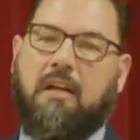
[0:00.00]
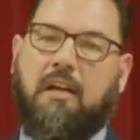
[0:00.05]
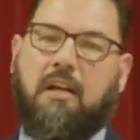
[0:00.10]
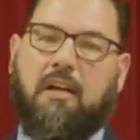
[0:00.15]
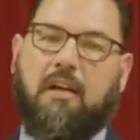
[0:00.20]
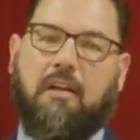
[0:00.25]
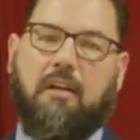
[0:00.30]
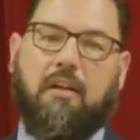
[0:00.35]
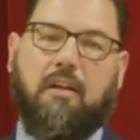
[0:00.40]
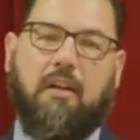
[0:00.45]

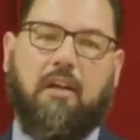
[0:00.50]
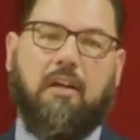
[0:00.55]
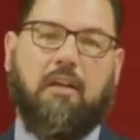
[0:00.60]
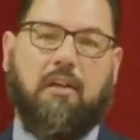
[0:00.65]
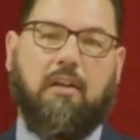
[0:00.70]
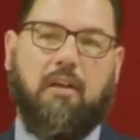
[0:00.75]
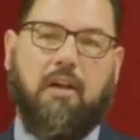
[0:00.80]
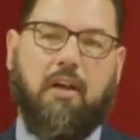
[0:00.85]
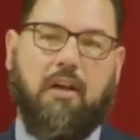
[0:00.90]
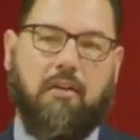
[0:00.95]
a, a
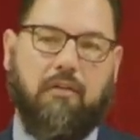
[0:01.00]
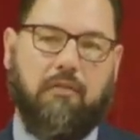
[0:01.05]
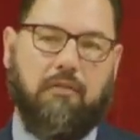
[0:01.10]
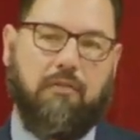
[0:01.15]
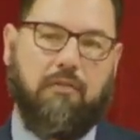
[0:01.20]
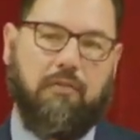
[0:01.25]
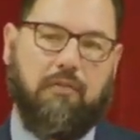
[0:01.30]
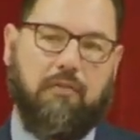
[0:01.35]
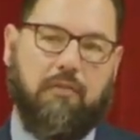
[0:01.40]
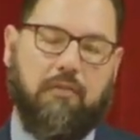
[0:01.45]

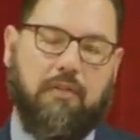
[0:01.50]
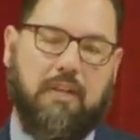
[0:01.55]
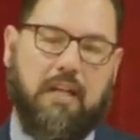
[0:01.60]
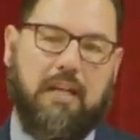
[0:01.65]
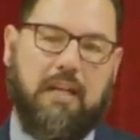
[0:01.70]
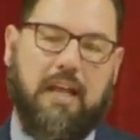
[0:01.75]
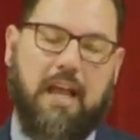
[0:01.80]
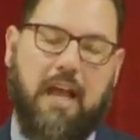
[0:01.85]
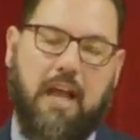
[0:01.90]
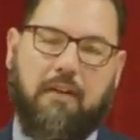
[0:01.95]
love that
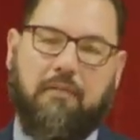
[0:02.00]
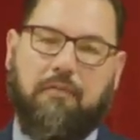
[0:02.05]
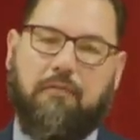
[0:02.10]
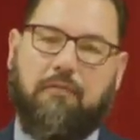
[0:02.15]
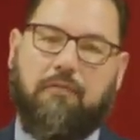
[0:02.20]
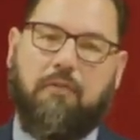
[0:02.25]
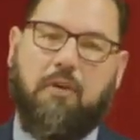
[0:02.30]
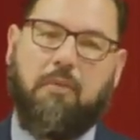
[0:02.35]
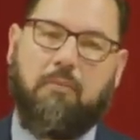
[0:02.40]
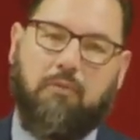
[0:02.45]
he had
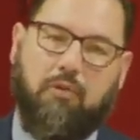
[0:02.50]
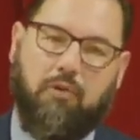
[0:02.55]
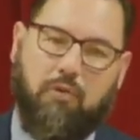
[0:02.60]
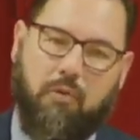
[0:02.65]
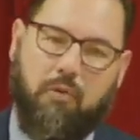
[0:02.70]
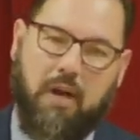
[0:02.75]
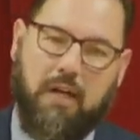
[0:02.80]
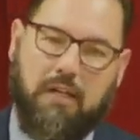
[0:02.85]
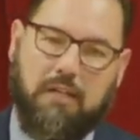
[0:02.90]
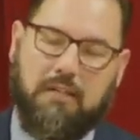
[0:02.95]
from
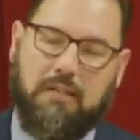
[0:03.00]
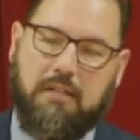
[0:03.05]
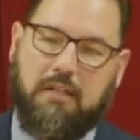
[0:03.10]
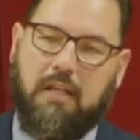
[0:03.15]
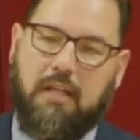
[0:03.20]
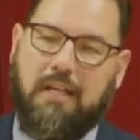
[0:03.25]
Christ.